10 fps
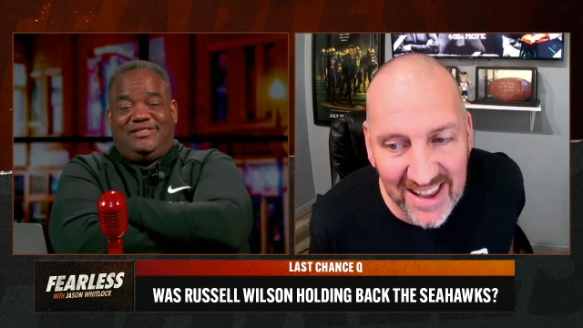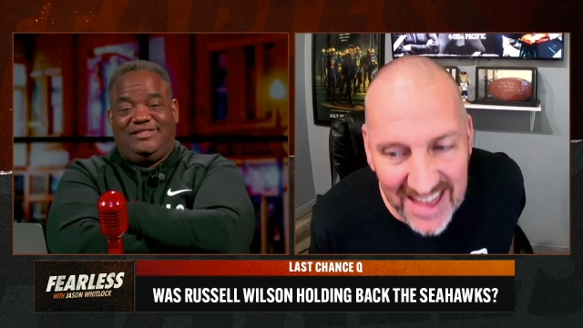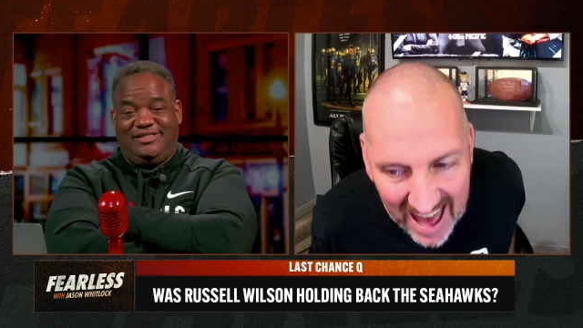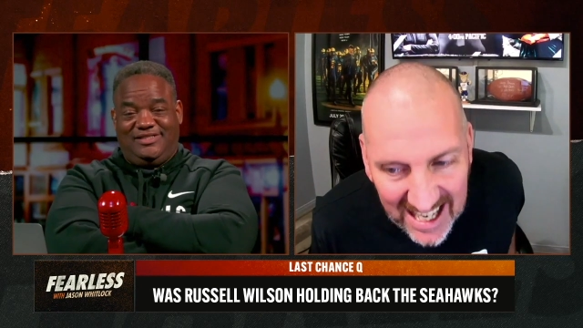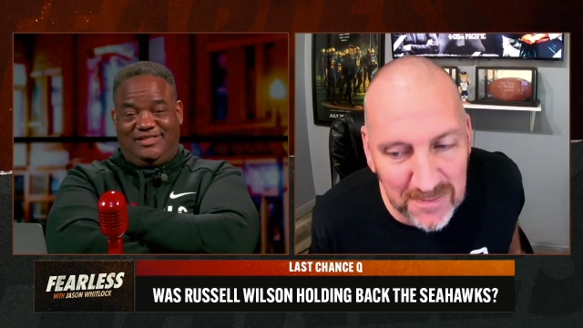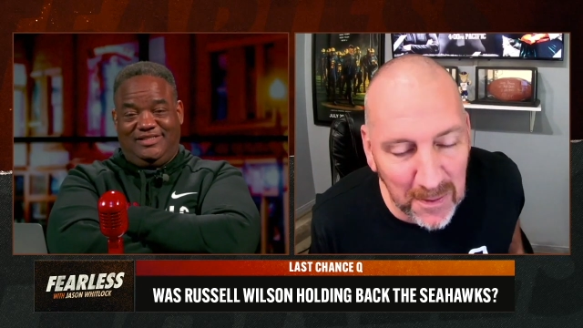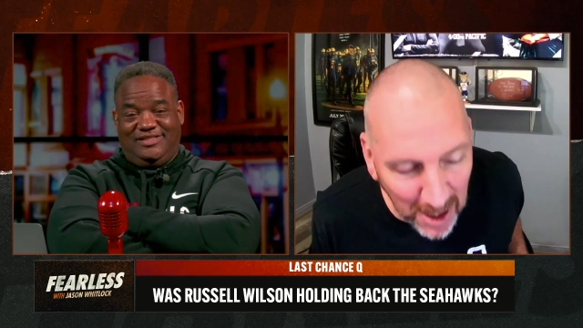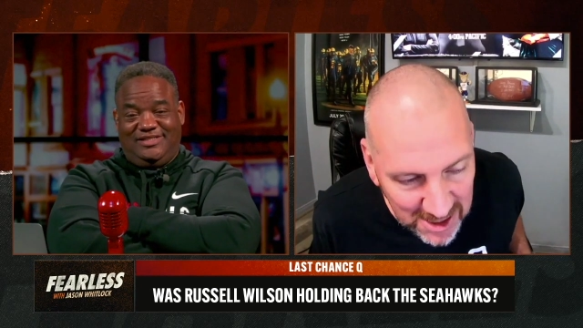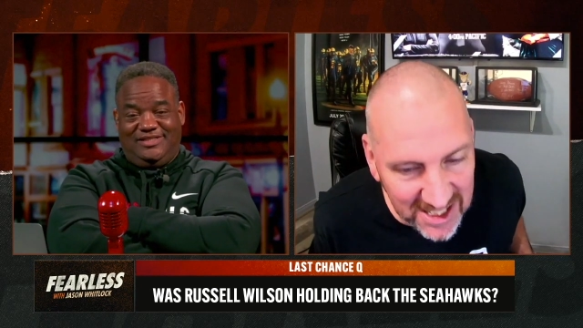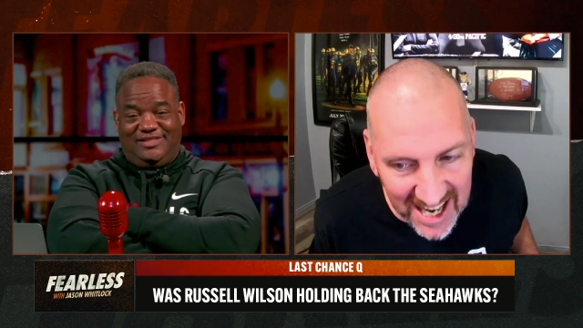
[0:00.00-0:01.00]
Speaker 1: That is
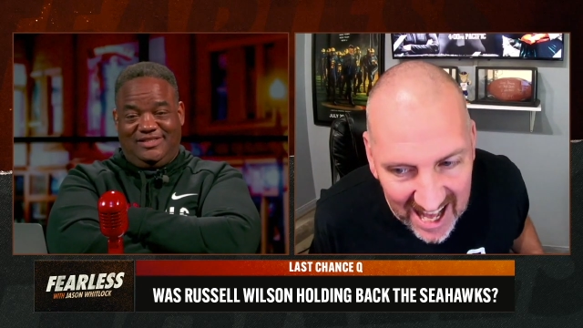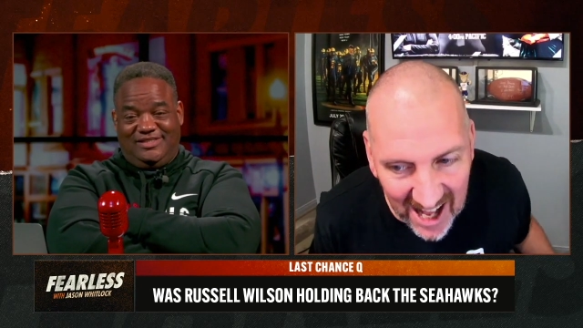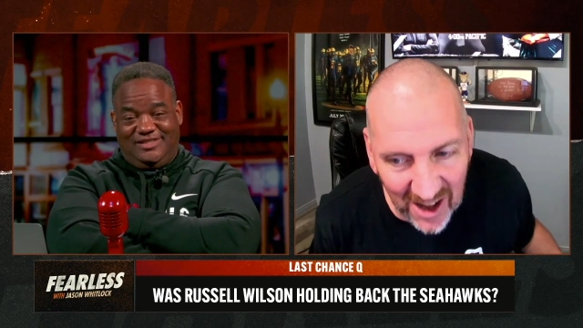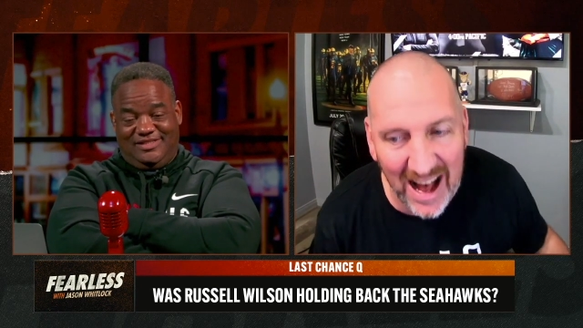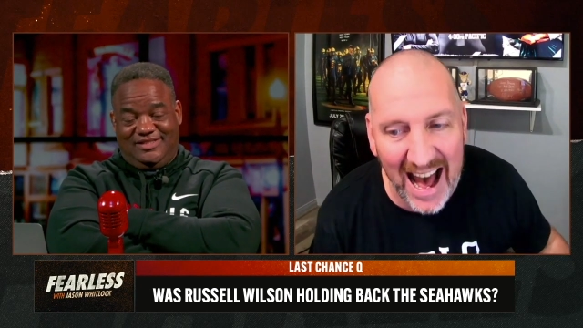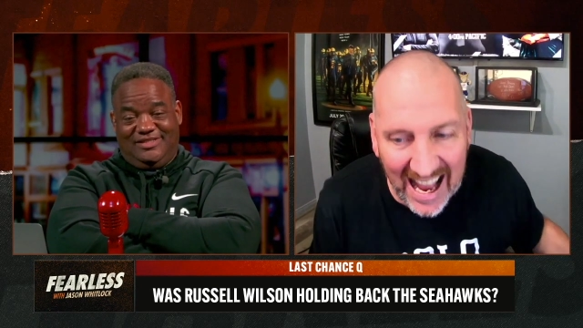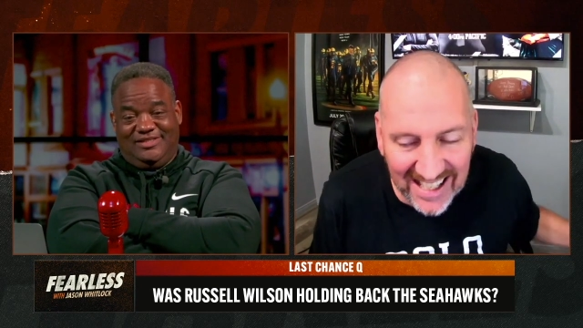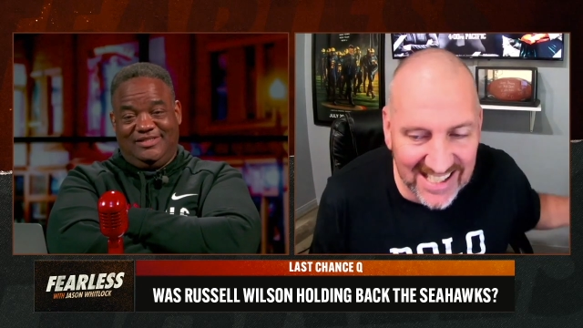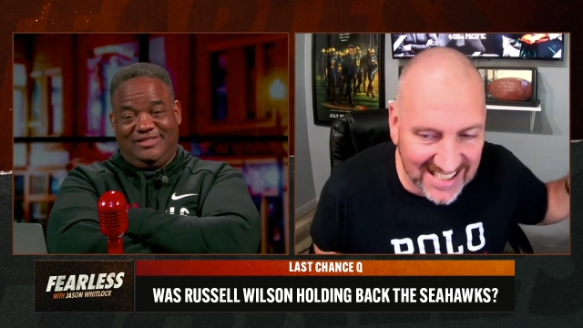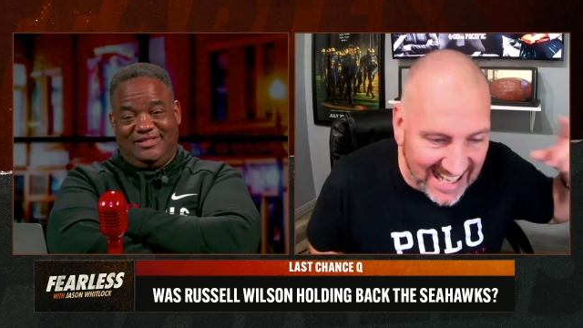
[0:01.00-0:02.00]
personnel. Eye
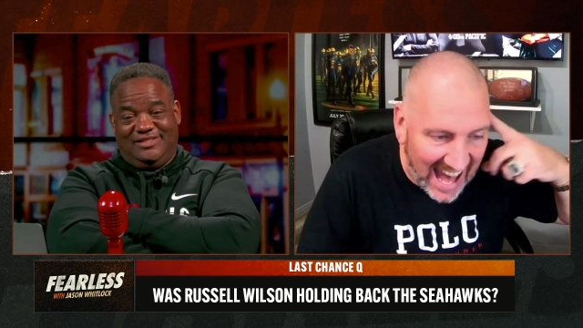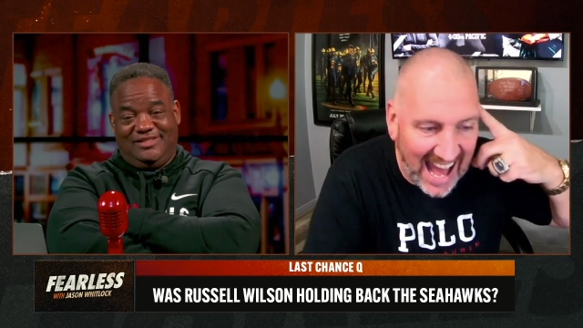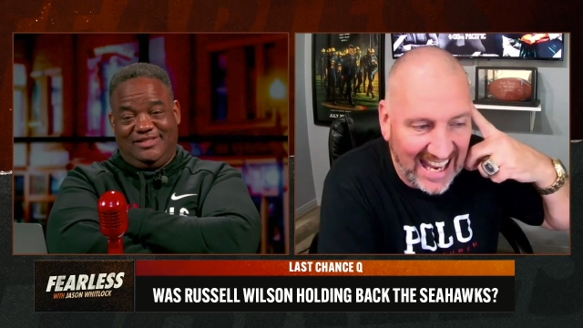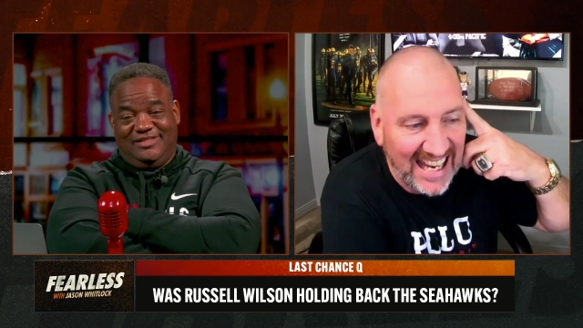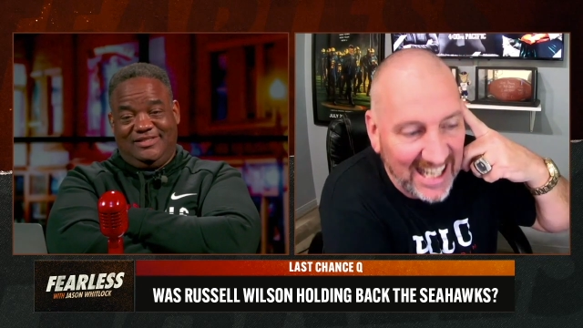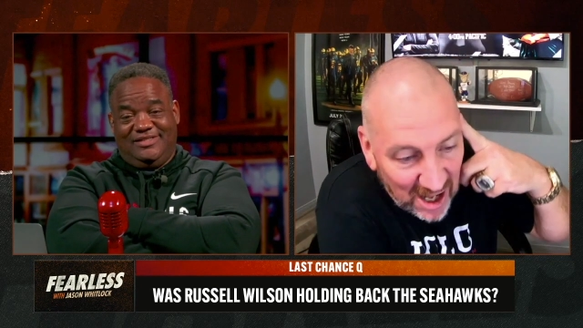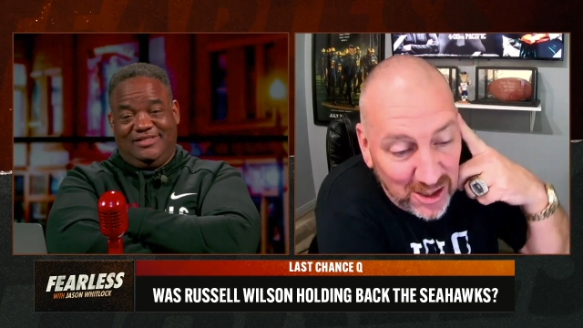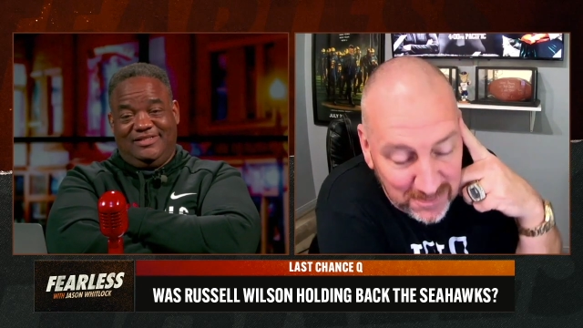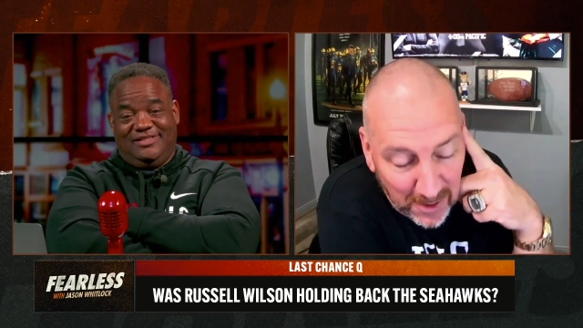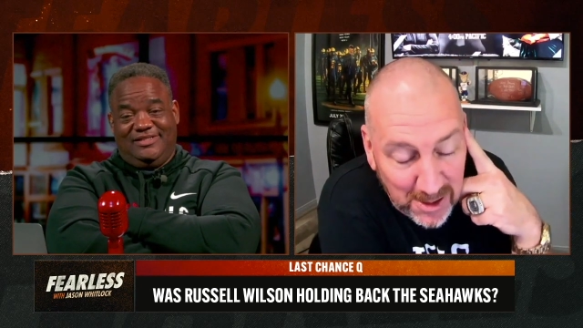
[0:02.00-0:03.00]
in the sky. He
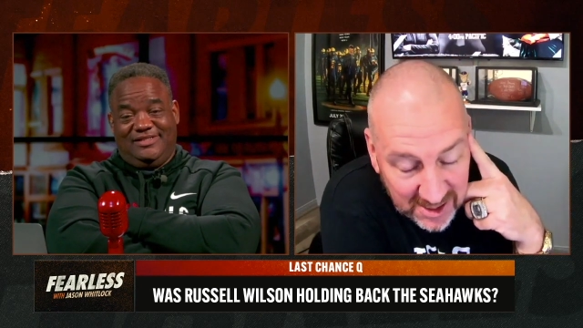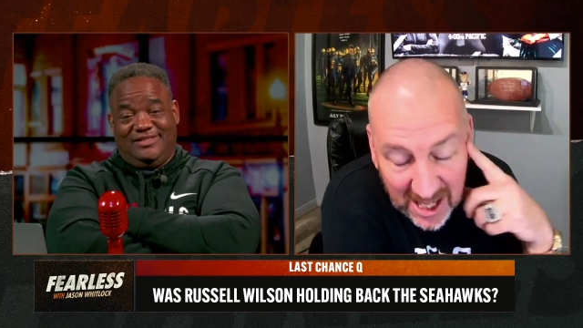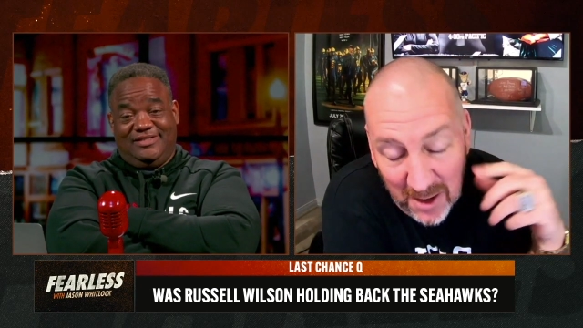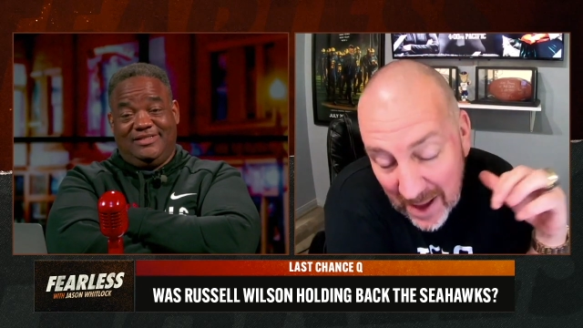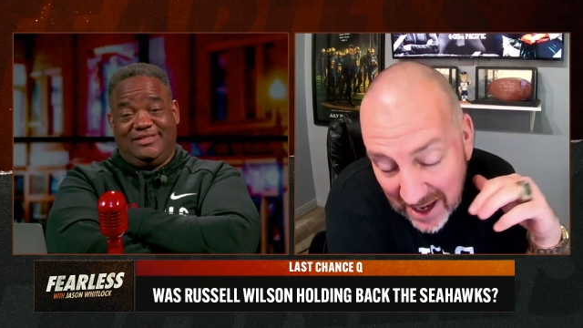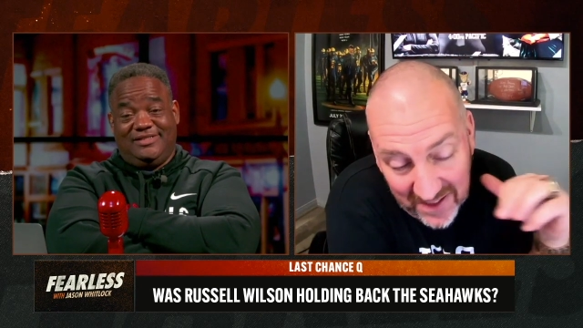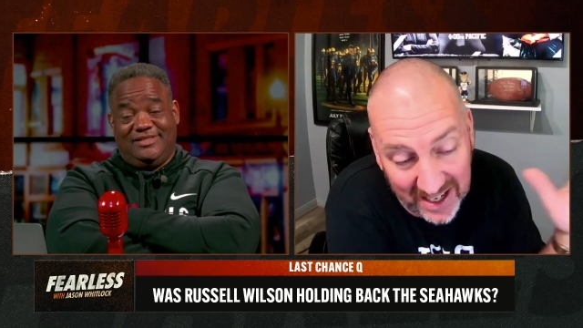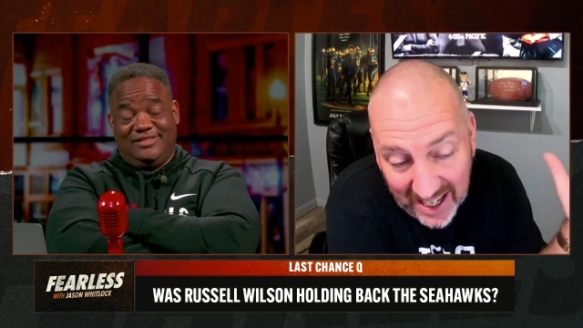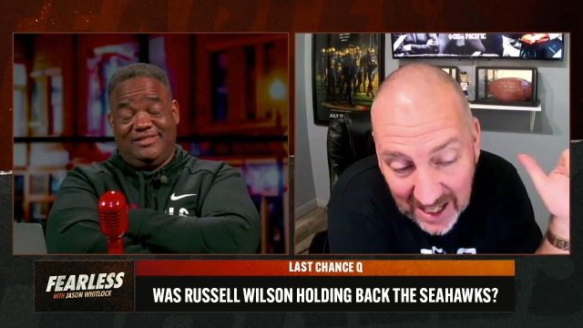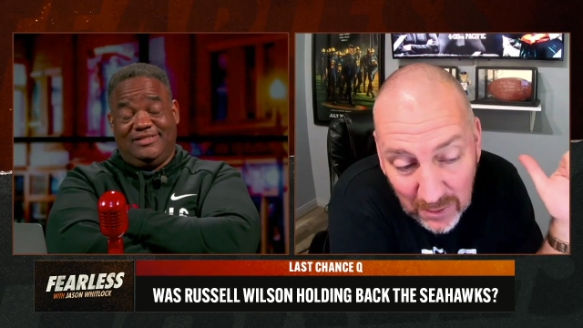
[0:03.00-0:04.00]
knows personnel better than
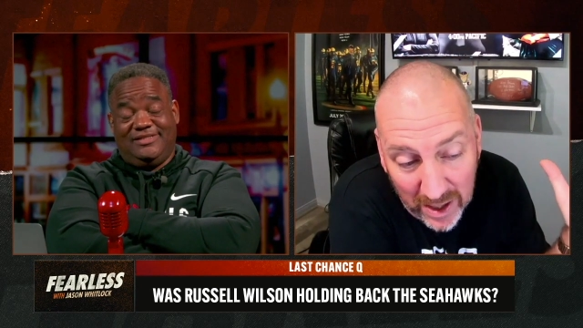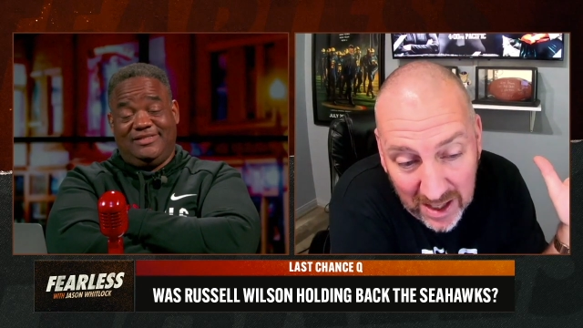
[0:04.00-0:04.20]
anyone in